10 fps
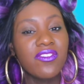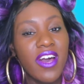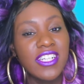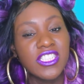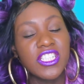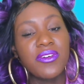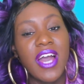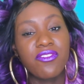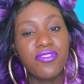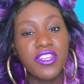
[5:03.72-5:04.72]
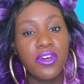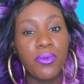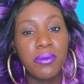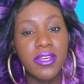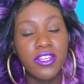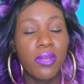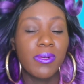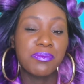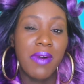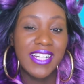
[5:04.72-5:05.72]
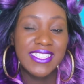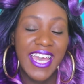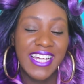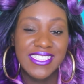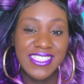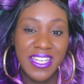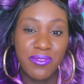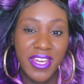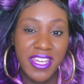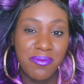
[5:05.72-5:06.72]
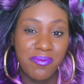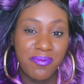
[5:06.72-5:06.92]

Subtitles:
advice do you have for young women who aspire to get into TV?